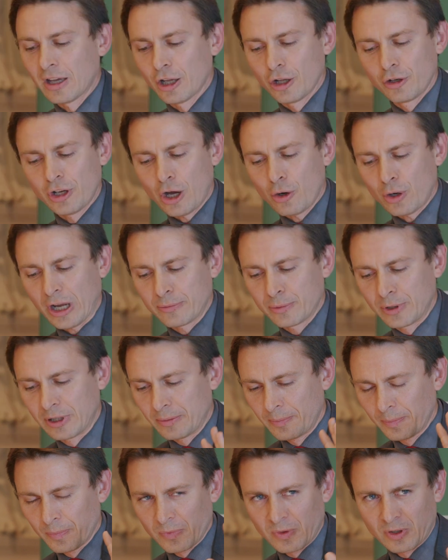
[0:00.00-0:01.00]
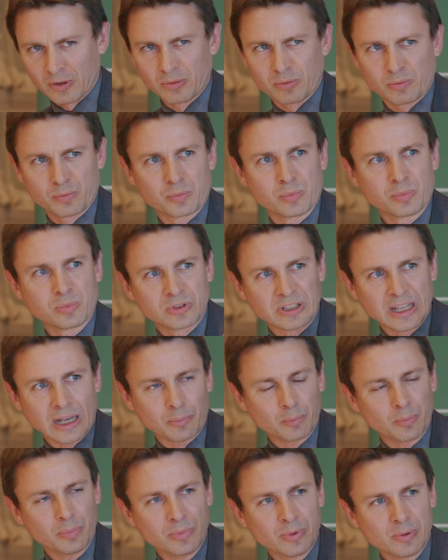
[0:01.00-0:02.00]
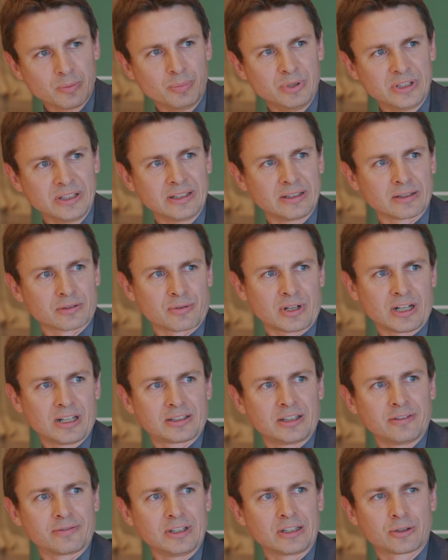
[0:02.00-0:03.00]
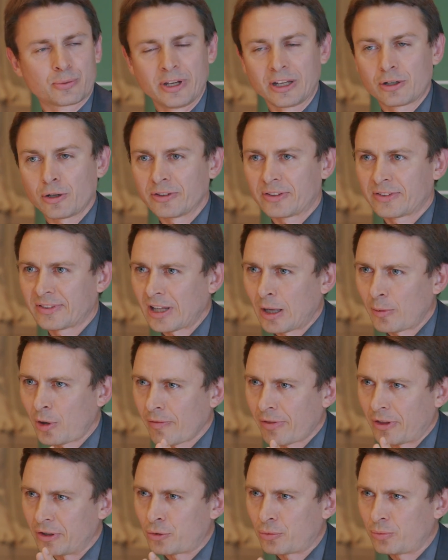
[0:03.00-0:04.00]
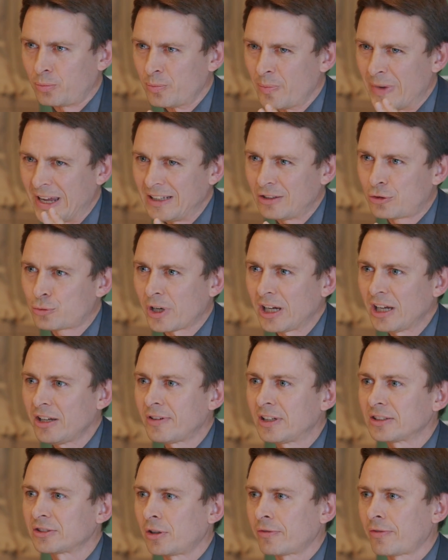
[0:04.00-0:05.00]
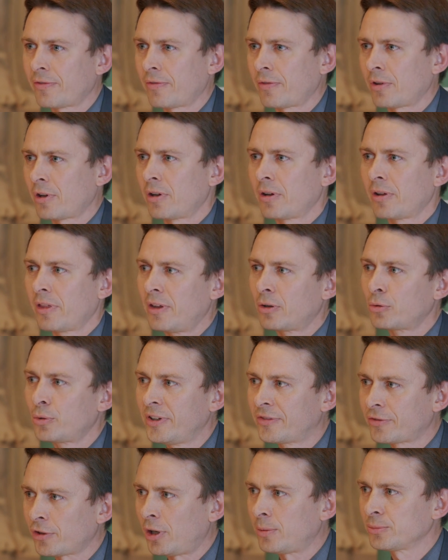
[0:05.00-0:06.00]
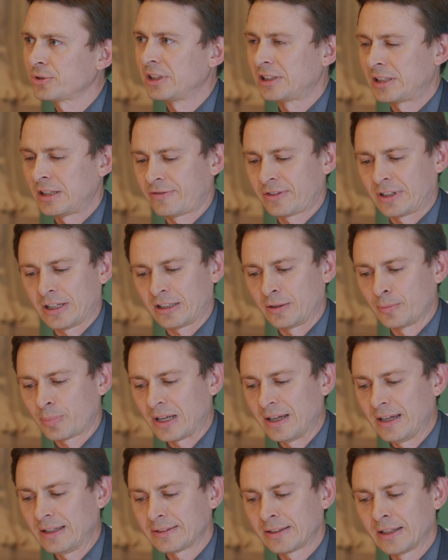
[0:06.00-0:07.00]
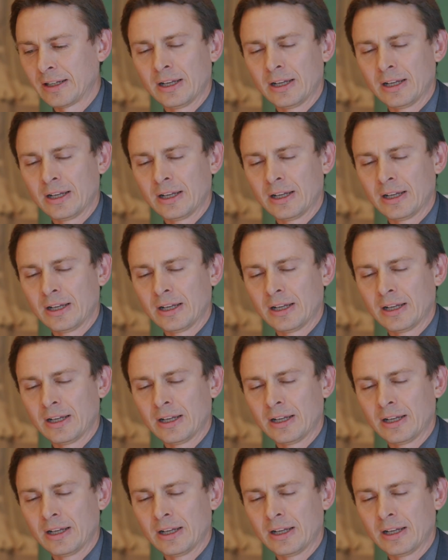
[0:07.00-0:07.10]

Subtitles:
Now I will be relatively quick on some of the main drivers of the reforms that have taken place.